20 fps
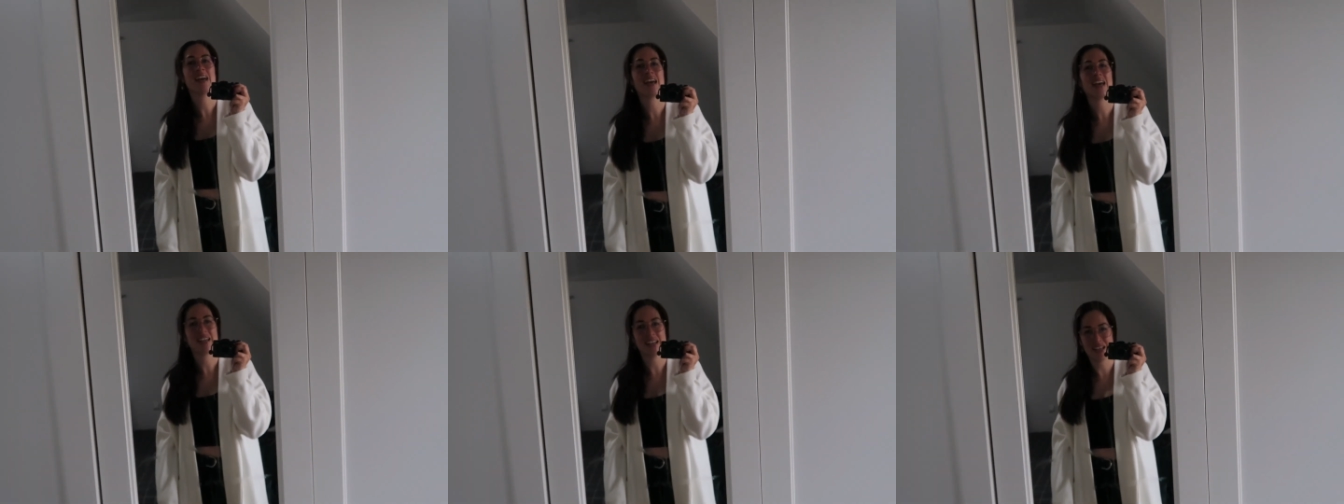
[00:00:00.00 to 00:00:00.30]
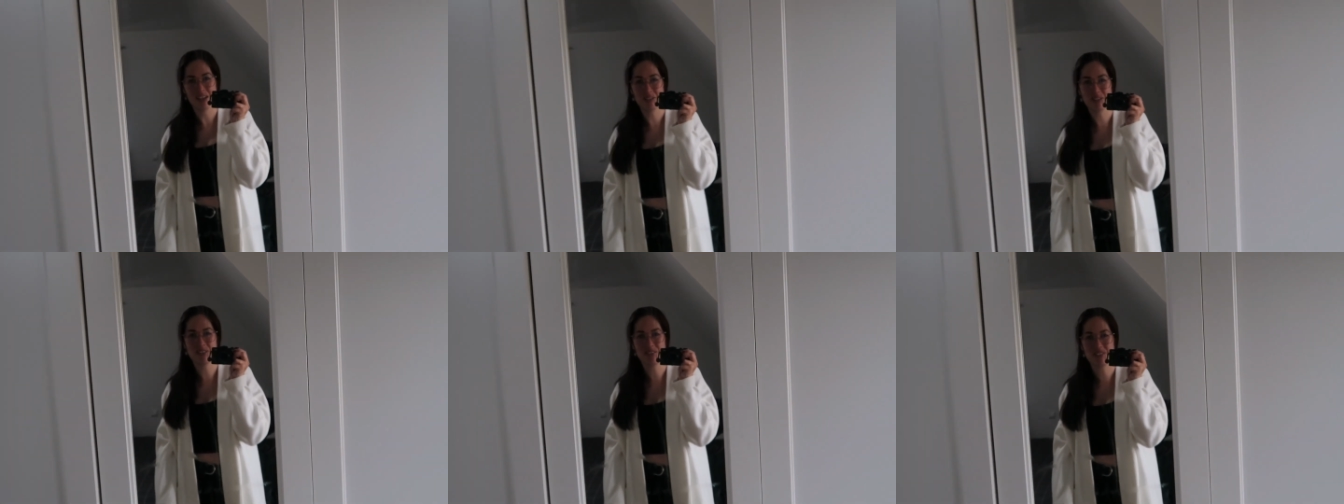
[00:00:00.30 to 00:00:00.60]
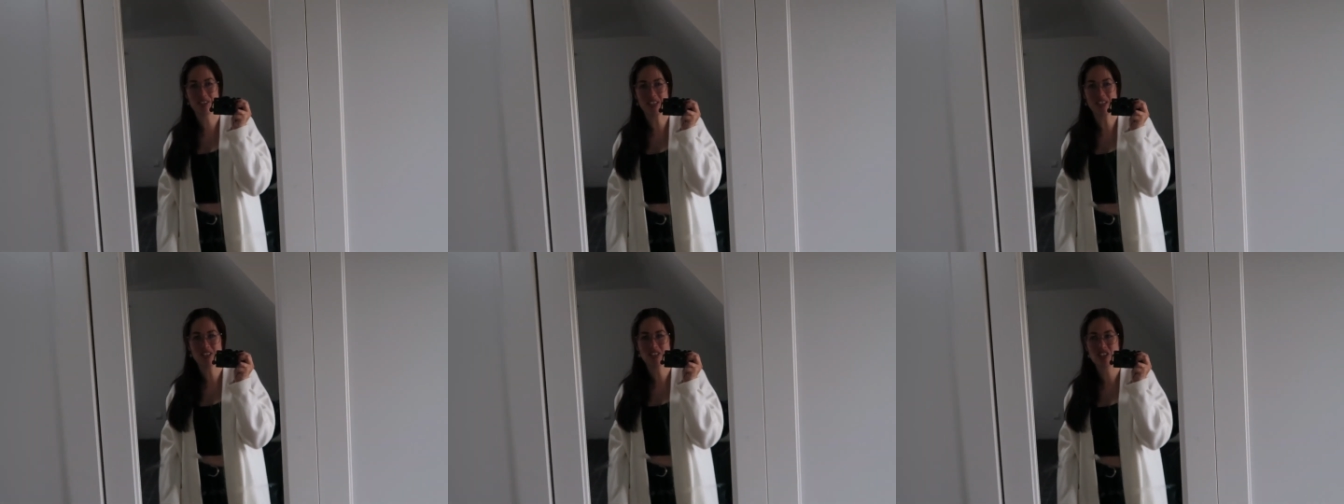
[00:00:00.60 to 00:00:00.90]
and I only
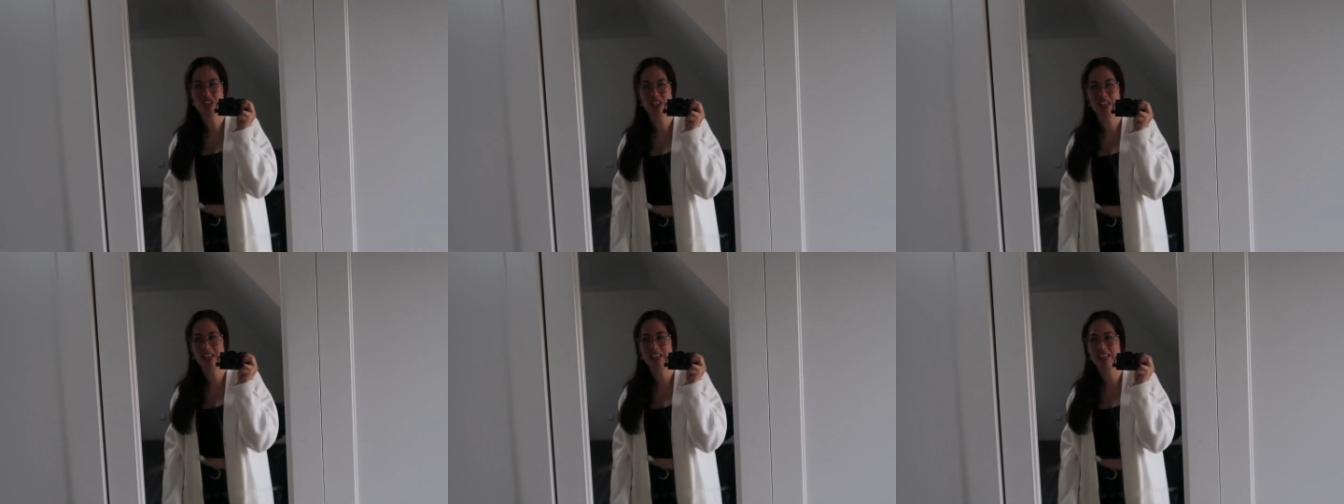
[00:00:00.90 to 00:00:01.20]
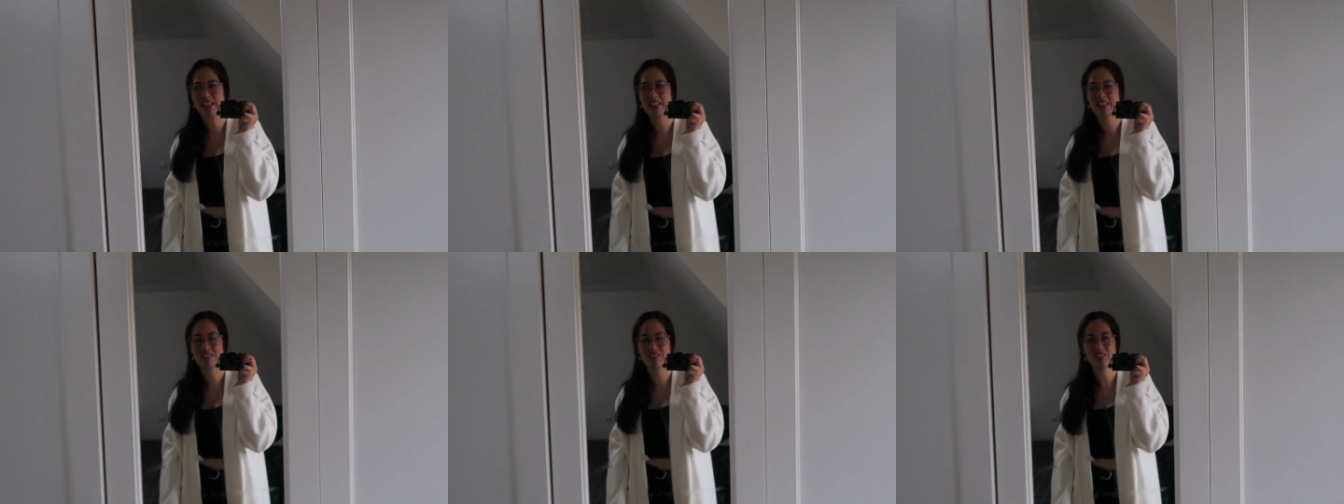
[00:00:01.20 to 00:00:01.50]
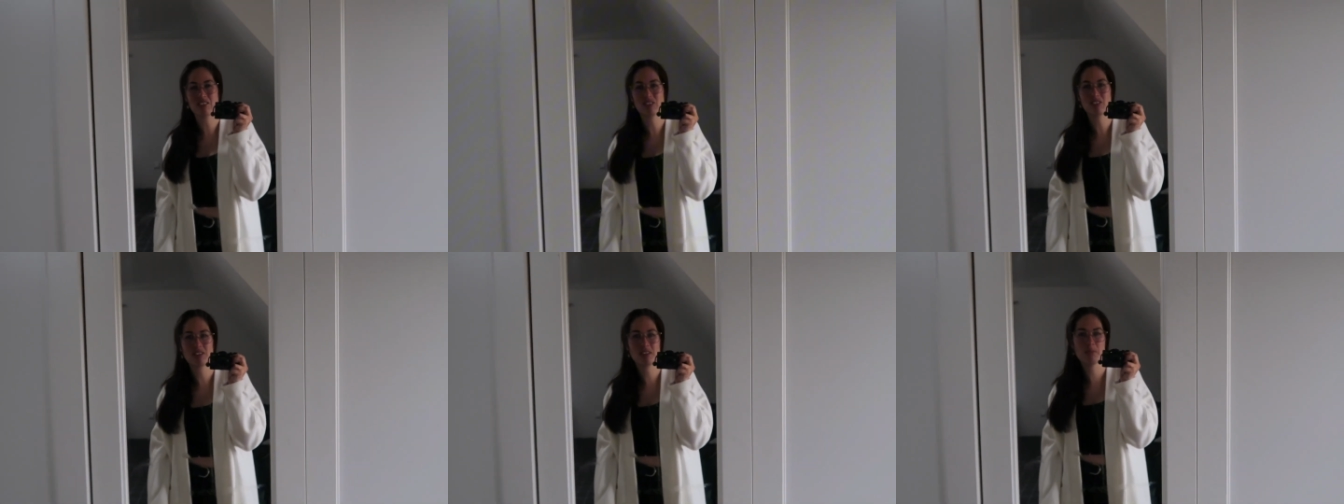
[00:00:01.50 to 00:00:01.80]
finished at like
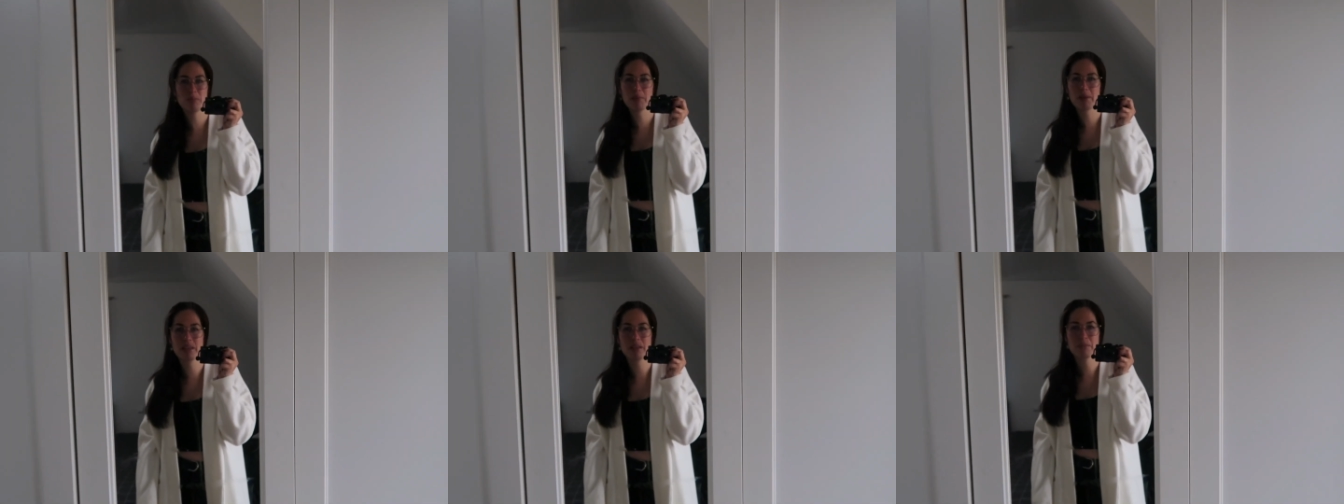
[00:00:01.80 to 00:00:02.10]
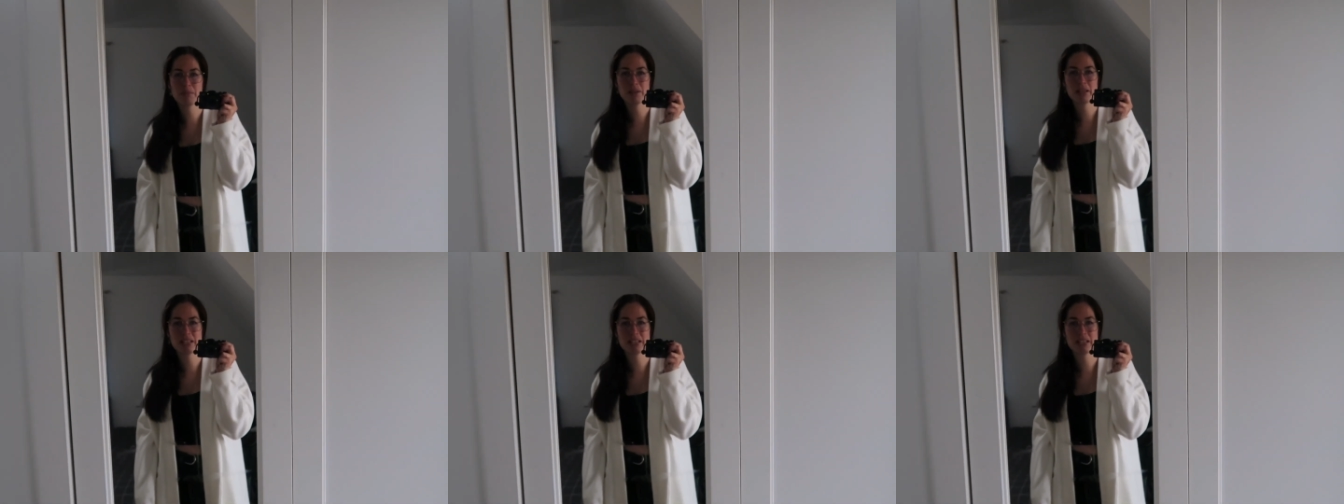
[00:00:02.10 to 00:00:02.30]
11:30 p.m.